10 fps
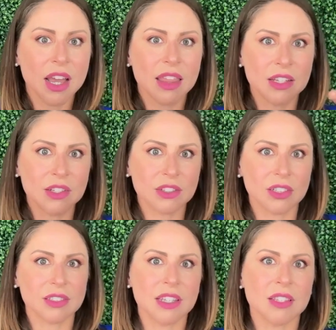then you
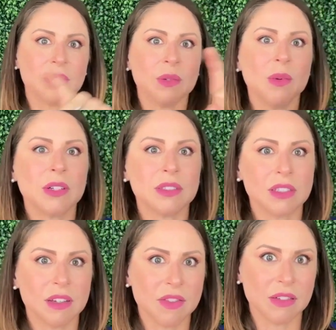start seeing the rewards
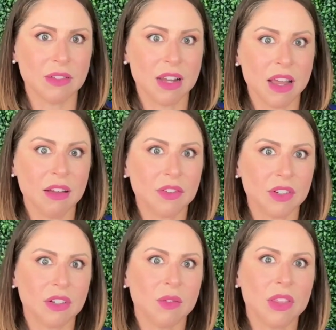of the
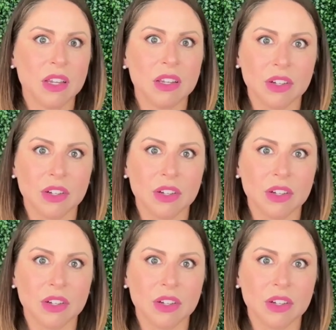effort within